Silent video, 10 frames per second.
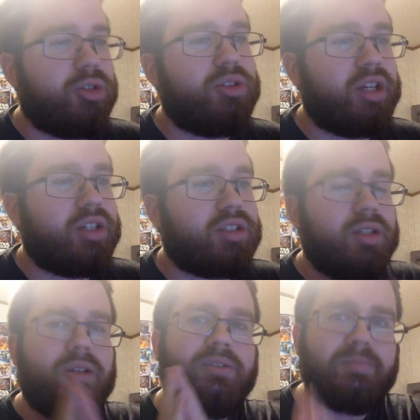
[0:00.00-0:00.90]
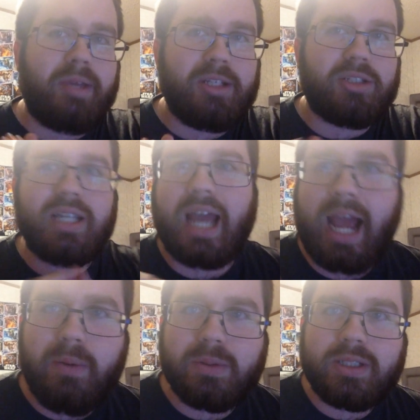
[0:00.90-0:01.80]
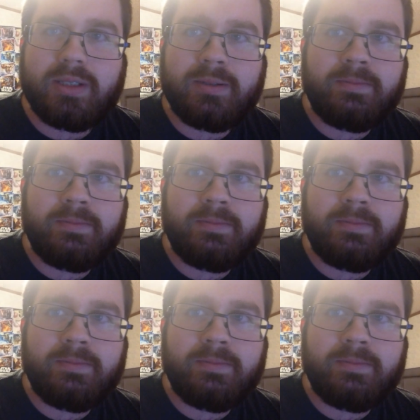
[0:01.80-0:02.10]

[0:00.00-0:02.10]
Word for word: to this. Peace out.